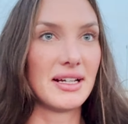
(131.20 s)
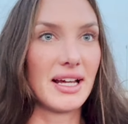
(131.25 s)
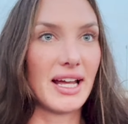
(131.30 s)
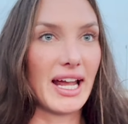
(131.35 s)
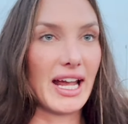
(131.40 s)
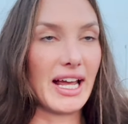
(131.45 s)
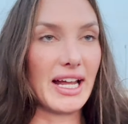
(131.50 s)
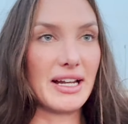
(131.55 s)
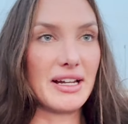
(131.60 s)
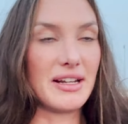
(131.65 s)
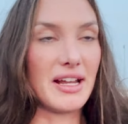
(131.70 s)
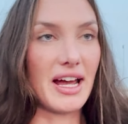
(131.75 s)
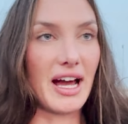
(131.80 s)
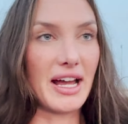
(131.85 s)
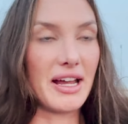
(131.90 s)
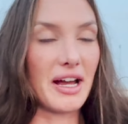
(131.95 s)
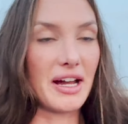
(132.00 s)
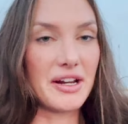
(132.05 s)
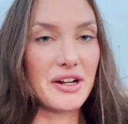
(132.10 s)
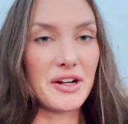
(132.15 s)
and
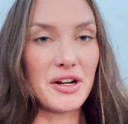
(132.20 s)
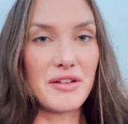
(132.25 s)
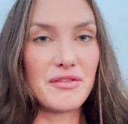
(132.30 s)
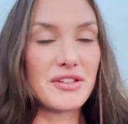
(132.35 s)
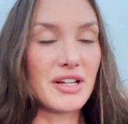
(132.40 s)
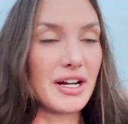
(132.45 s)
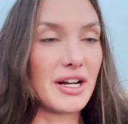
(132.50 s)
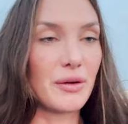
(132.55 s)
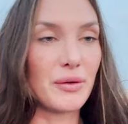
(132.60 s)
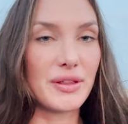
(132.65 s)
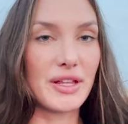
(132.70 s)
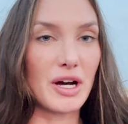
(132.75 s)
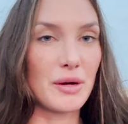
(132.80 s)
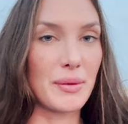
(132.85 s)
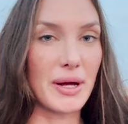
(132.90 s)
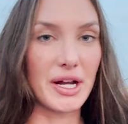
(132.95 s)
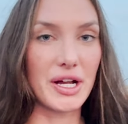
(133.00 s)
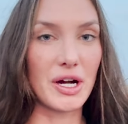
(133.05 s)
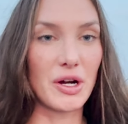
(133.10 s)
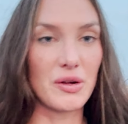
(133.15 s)
I, I couldn't have done it without
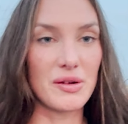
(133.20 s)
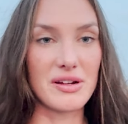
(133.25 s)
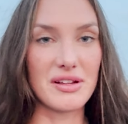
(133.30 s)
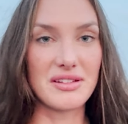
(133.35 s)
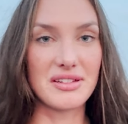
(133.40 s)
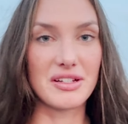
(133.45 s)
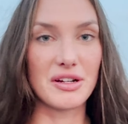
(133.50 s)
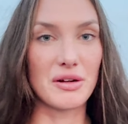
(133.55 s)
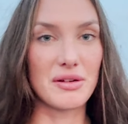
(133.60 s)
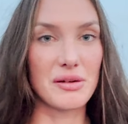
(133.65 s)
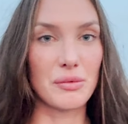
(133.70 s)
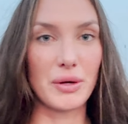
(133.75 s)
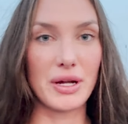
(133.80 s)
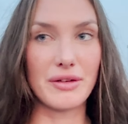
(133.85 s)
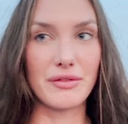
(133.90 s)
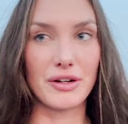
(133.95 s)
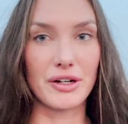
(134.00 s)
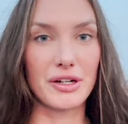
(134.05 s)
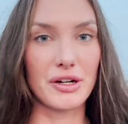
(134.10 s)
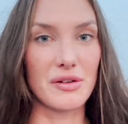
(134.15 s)
my coaches, Coach
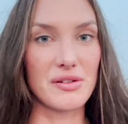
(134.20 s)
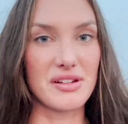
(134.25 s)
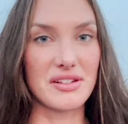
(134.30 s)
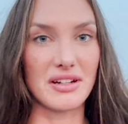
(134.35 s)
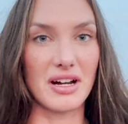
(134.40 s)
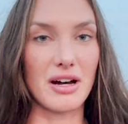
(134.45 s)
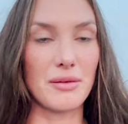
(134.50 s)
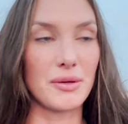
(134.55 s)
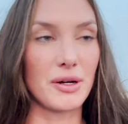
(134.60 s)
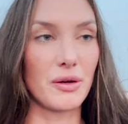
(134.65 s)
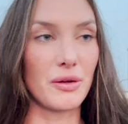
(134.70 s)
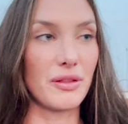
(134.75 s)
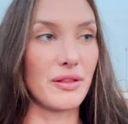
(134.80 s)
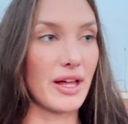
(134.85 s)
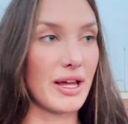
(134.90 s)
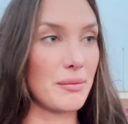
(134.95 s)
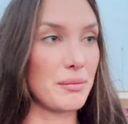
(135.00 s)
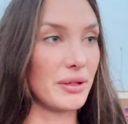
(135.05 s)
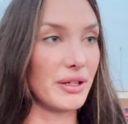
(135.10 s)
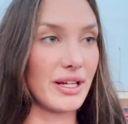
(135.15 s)
Weaver, Coach Sabo.
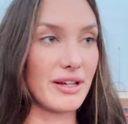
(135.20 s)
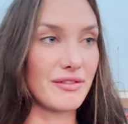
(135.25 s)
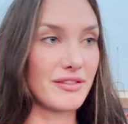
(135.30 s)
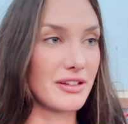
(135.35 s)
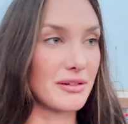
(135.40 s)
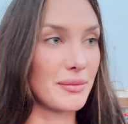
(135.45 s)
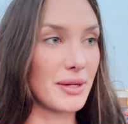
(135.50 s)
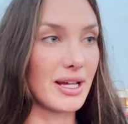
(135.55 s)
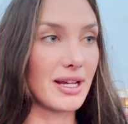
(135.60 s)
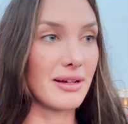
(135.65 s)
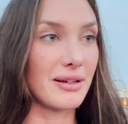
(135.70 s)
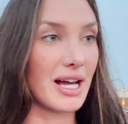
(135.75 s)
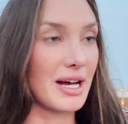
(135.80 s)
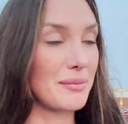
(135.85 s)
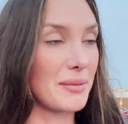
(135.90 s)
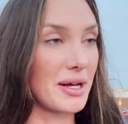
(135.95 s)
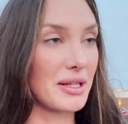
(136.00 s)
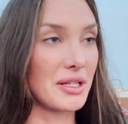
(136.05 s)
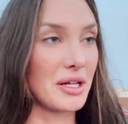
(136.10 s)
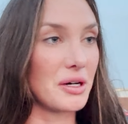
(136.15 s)
They believed in me at
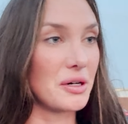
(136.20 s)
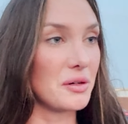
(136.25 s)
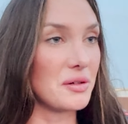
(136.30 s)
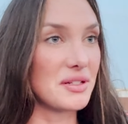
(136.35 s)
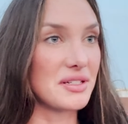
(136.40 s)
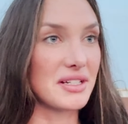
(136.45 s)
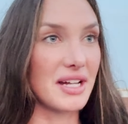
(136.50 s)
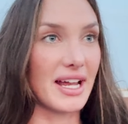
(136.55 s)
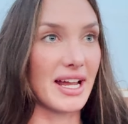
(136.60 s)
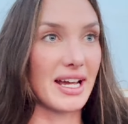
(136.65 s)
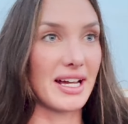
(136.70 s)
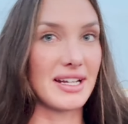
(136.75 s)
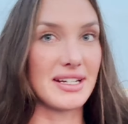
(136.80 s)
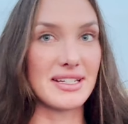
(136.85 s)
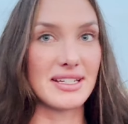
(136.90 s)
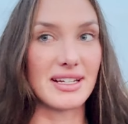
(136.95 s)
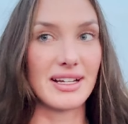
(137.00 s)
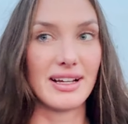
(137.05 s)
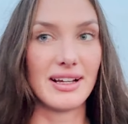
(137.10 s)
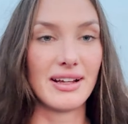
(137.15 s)
my lows and
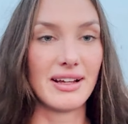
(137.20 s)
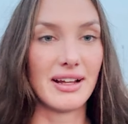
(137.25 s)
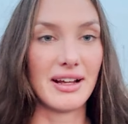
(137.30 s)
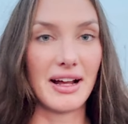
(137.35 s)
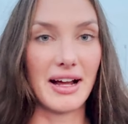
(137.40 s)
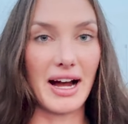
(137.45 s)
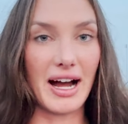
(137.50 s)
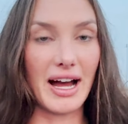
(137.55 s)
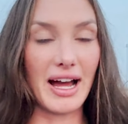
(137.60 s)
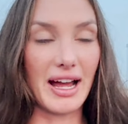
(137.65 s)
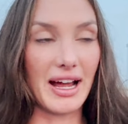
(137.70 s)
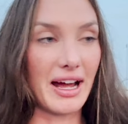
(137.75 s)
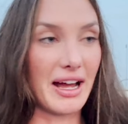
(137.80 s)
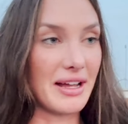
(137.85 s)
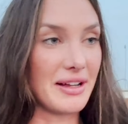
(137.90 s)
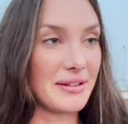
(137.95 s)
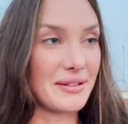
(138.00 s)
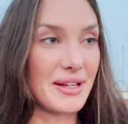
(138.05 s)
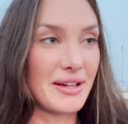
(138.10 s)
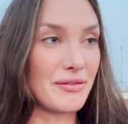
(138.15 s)
I,
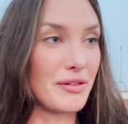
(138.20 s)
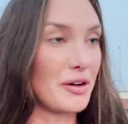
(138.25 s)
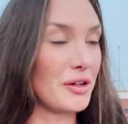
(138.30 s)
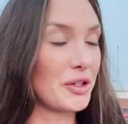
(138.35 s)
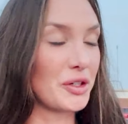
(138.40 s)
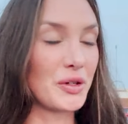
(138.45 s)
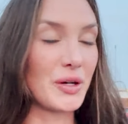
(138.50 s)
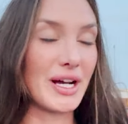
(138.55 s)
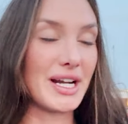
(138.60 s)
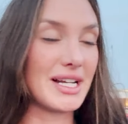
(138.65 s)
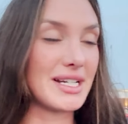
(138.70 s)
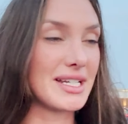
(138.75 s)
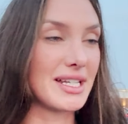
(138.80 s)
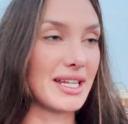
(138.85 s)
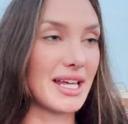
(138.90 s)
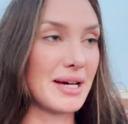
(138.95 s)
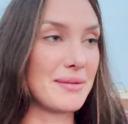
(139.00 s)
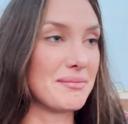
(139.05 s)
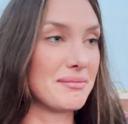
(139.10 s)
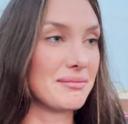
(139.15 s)
I give all the credit to
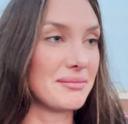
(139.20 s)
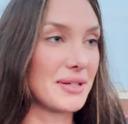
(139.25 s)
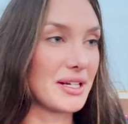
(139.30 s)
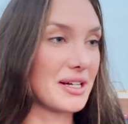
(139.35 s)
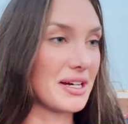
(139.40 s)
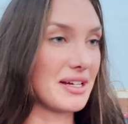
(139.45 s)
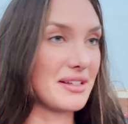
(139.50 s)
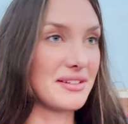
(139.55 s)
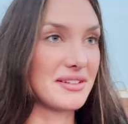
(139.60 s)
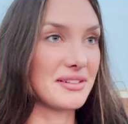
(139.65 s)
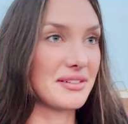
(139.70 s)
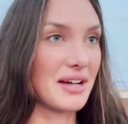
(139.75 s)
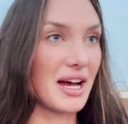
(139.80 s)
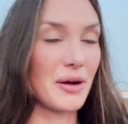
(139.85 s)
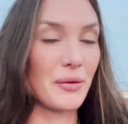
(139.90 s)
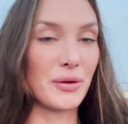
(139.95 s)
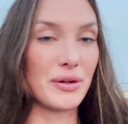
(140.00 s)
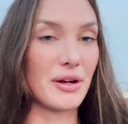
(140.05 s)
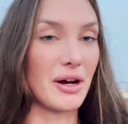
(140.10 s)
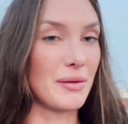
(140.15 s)
them because I
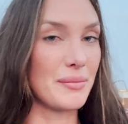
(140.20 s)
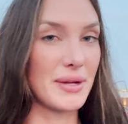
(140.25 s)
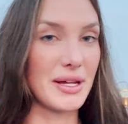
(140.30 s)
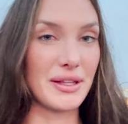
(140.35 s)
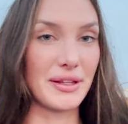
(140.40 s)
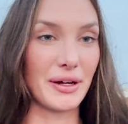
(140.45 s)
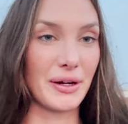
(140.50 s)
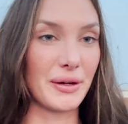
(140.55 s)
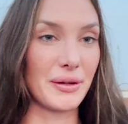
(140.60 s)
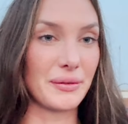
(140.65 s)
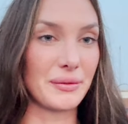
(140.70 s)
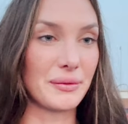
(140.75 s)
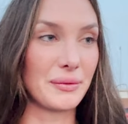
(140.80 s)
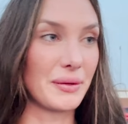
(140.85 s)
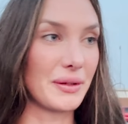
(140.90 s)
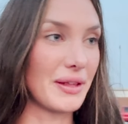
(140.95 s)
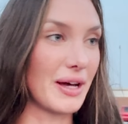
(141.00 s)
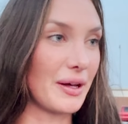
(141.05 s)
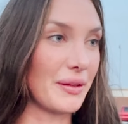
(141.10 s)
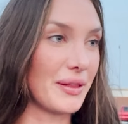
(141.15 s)
would not be there
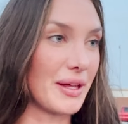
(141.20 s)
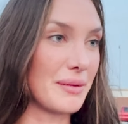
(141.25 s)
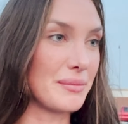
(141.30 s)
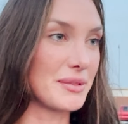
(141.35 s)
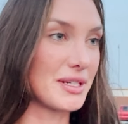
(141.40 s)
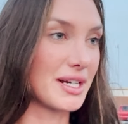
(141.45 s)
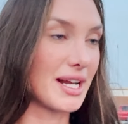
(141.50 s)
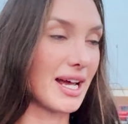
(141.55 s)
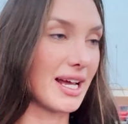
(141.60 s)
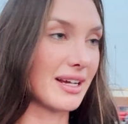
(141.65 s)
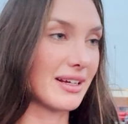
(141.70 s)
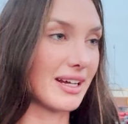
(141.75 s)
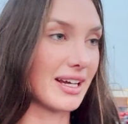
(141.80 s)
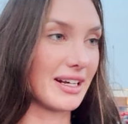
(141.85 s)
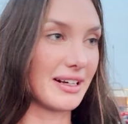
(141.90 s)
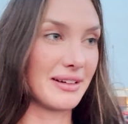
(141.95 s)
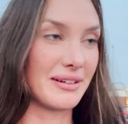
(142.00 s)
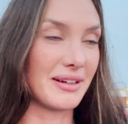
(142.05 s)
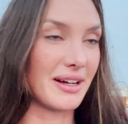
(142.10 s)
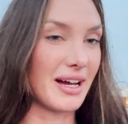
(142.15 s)
without them today.
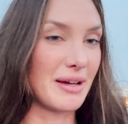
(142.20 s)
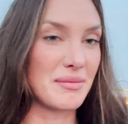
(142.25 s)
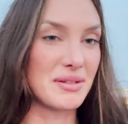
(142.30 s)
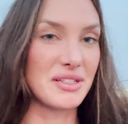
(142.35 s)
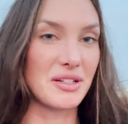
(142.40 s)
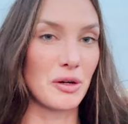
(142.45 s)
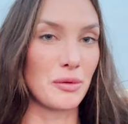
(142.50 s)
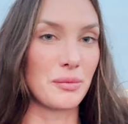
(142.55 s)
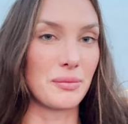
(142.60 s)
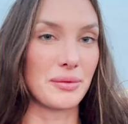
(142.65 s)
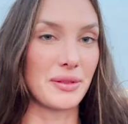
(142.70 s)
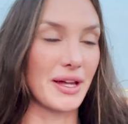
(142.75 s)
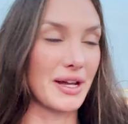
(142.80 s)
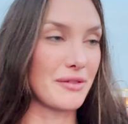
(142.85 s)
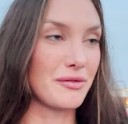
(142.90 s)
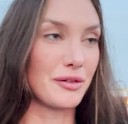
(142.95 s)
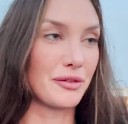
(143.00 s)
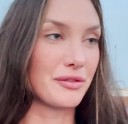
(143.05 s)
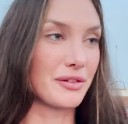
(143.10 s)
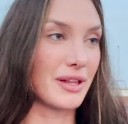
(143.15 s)
And I'm so
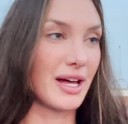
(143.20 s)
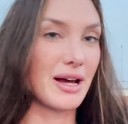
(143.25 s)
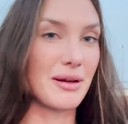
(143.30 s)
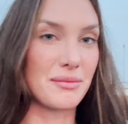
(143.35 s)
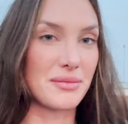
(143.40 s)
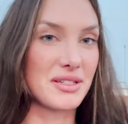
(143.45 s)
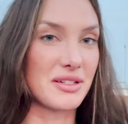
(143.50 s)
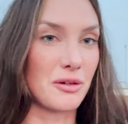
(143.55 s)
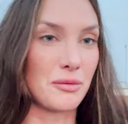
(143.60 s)
thankful for that. I'm so